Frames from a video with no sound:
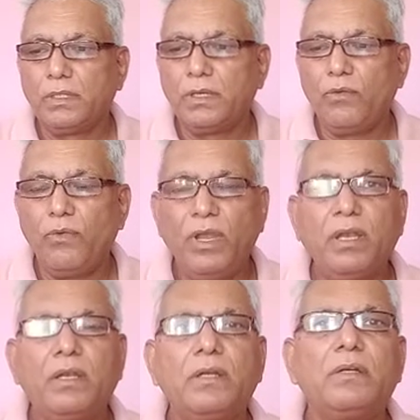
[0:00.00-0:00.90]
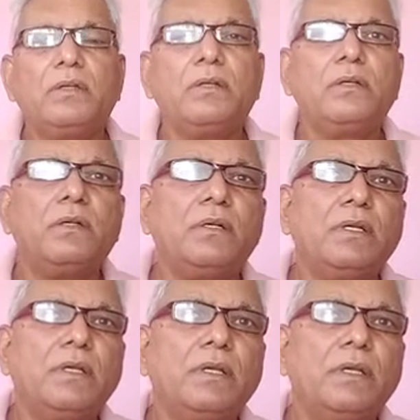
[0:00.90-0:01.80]
Will,
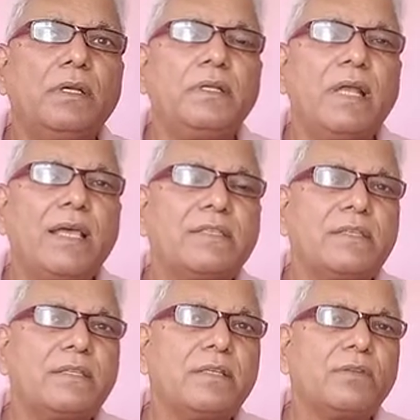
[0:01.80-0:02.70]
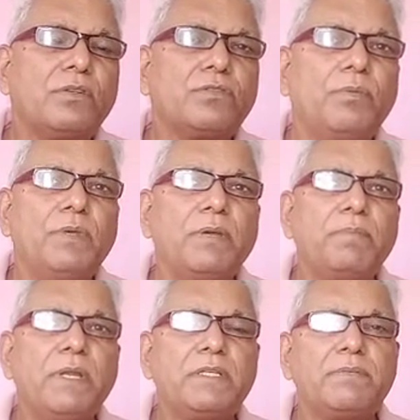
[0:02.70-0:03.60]
in last session also we have
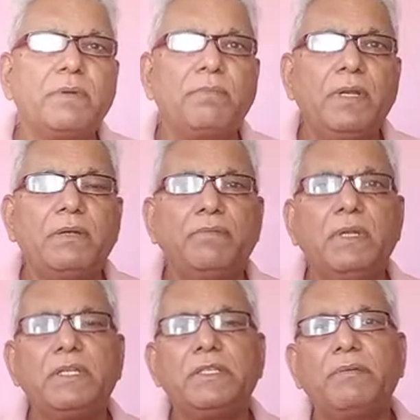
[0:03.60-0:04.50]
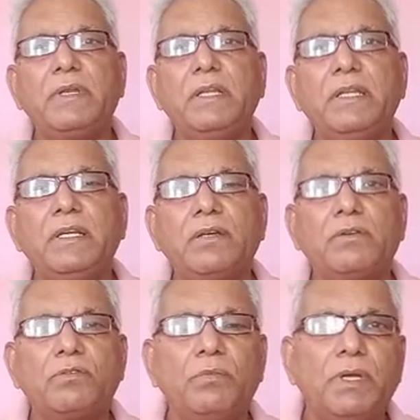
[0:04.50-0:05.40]
placed one will. Will is a very legal
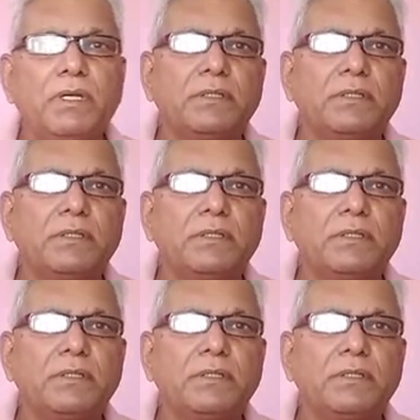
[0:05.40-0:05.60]
document